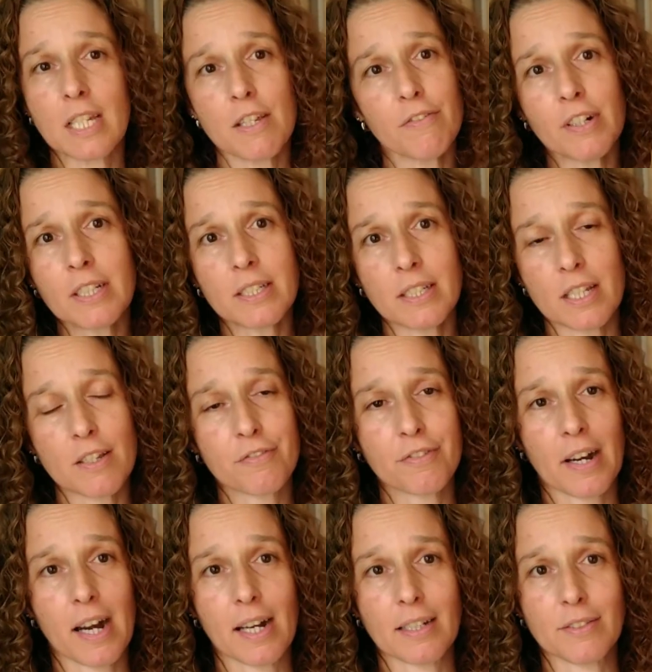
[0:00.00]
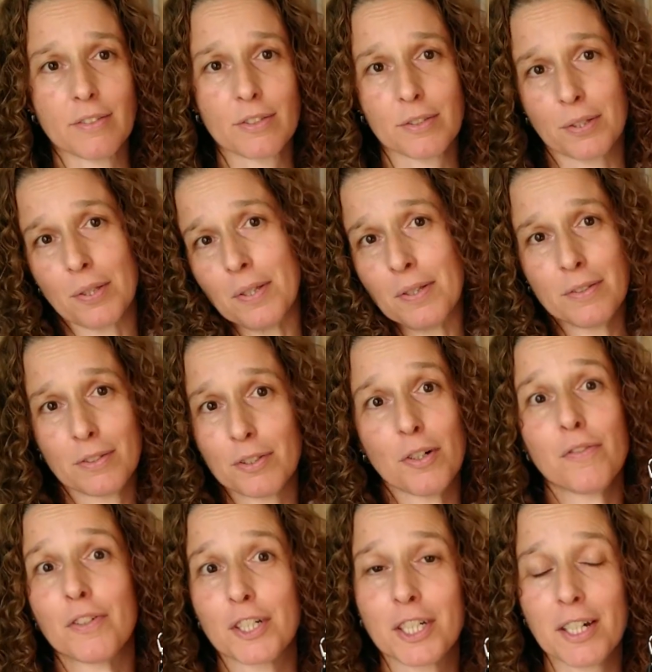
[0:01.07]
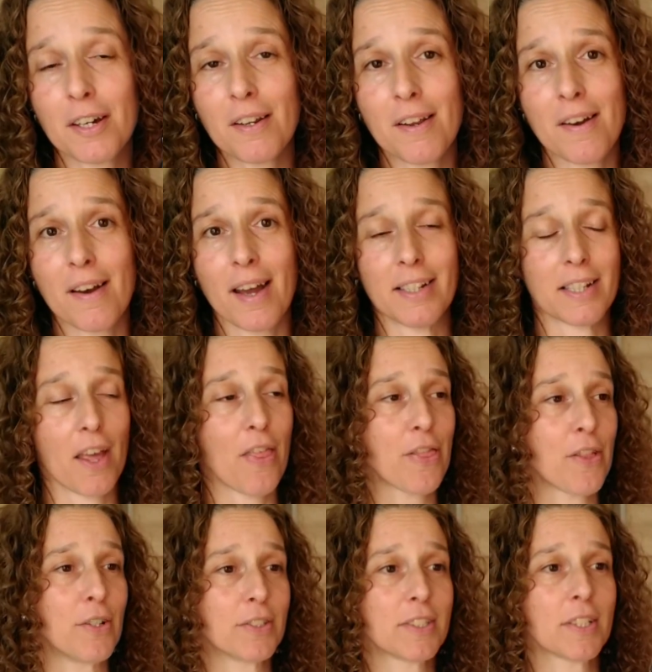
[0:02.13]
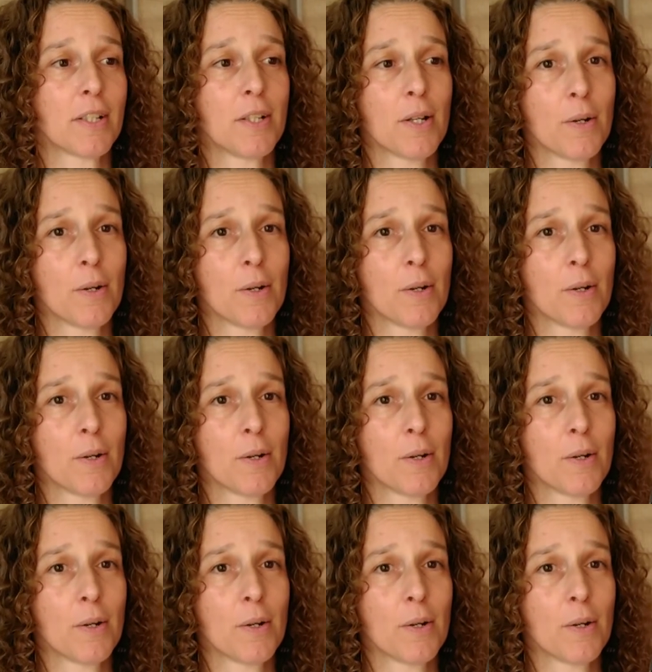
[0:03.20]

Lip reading: even if I saw the color and I thought,